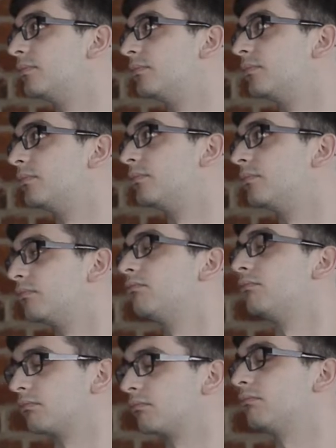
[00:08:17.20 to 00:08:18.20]

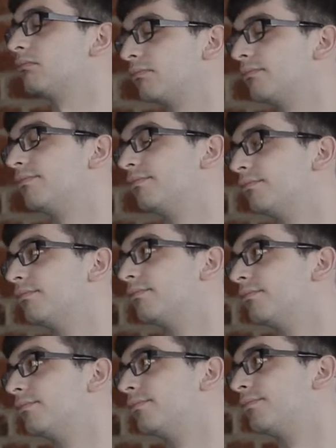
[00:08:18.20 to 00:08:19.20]

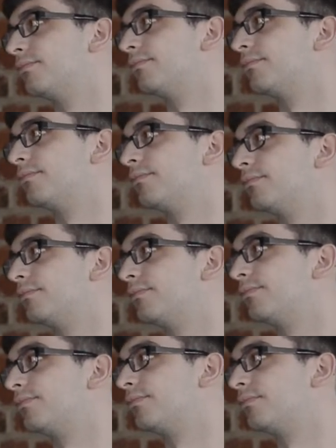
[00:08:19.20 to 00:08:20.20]

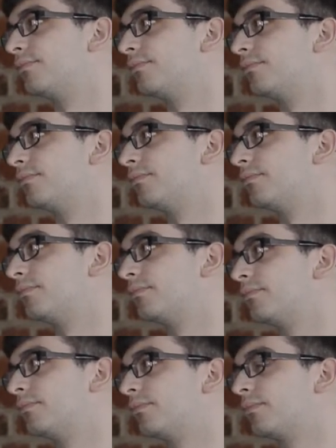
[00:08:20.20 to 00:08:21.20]

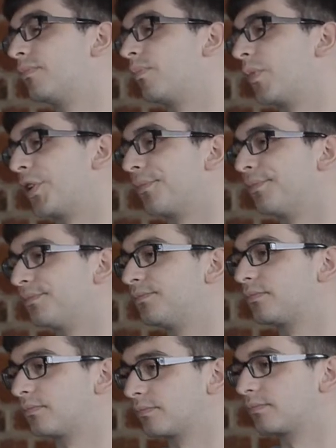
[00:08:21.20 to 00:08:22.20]

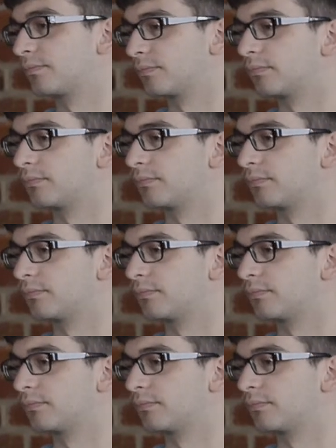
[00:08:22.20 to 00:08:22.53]
This person isn't speaking.